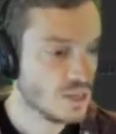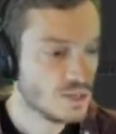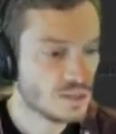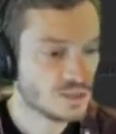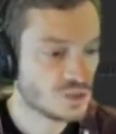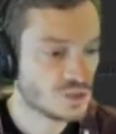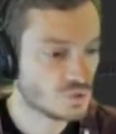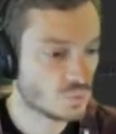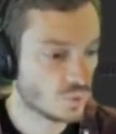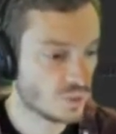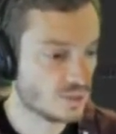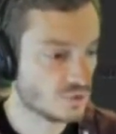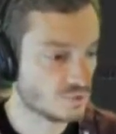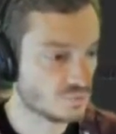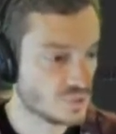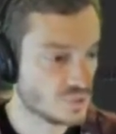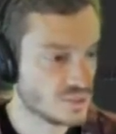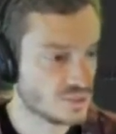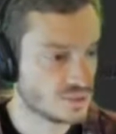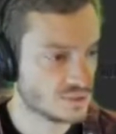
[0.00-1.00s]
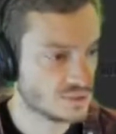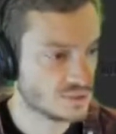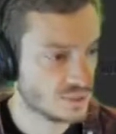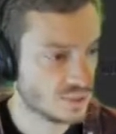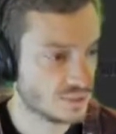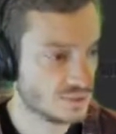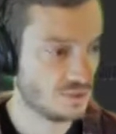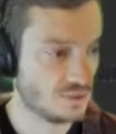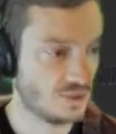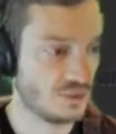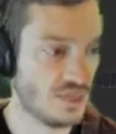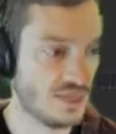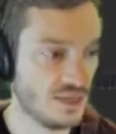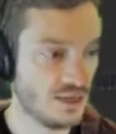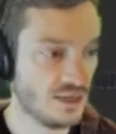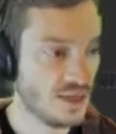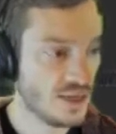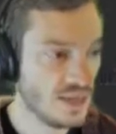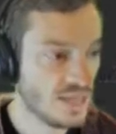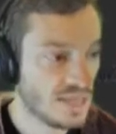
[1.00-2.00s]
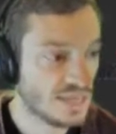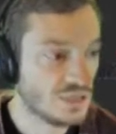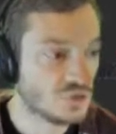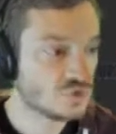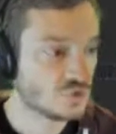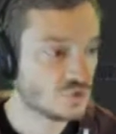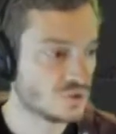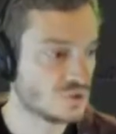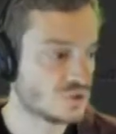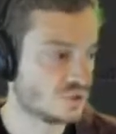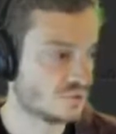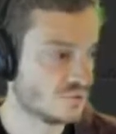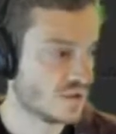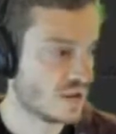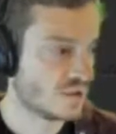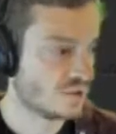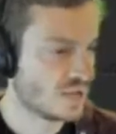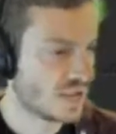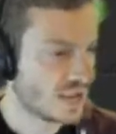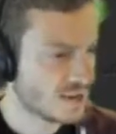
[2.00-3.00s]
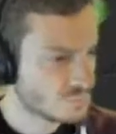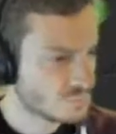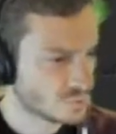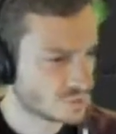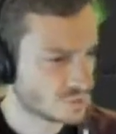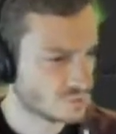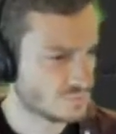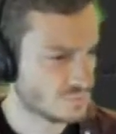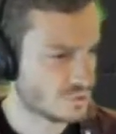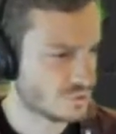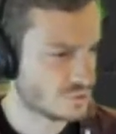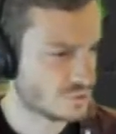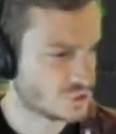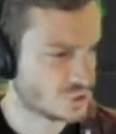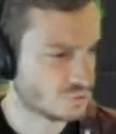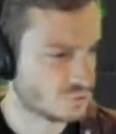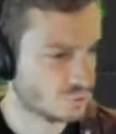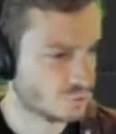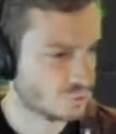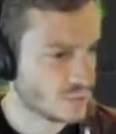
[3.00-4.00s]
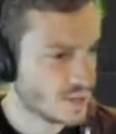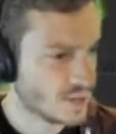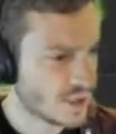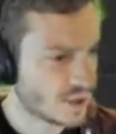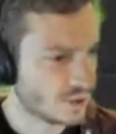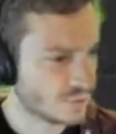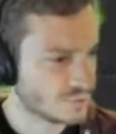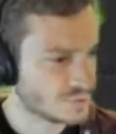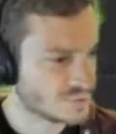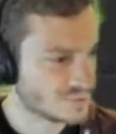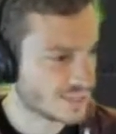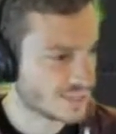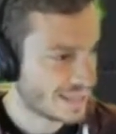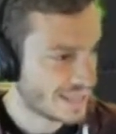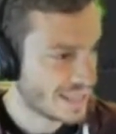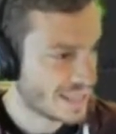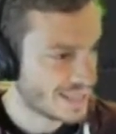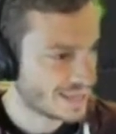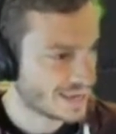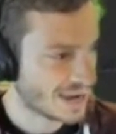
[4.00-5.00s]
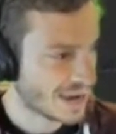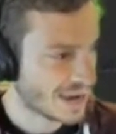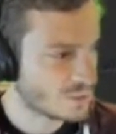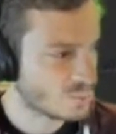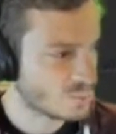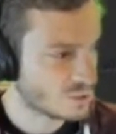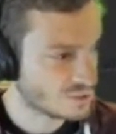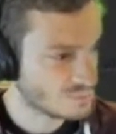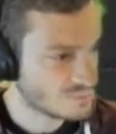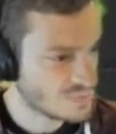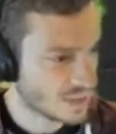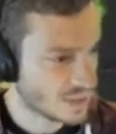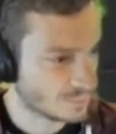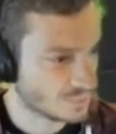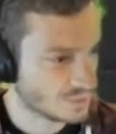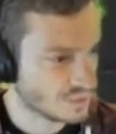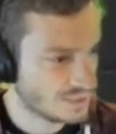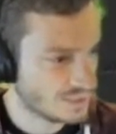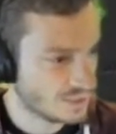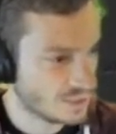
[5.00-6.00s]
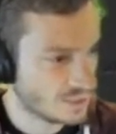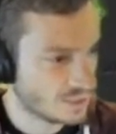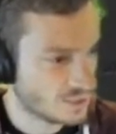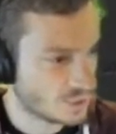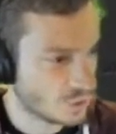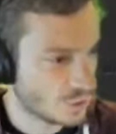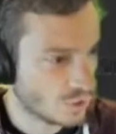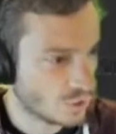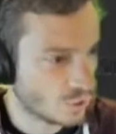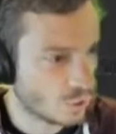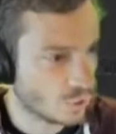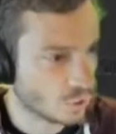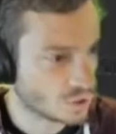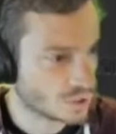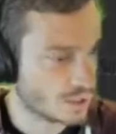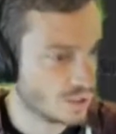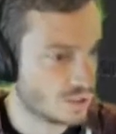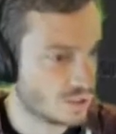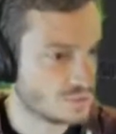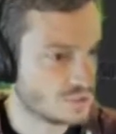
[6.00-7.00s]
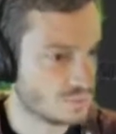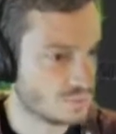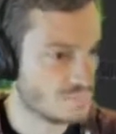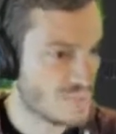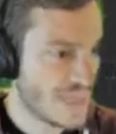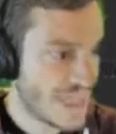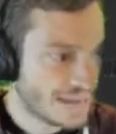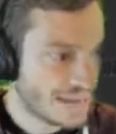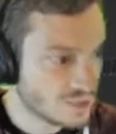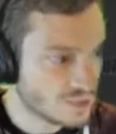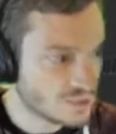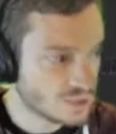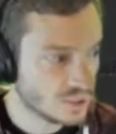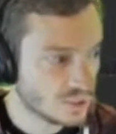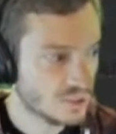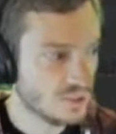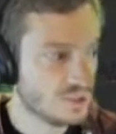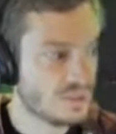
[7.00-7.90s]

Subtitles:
This is one of the reasons that the interest around hyperconverged grew out, is that, hey, I want to be able to manage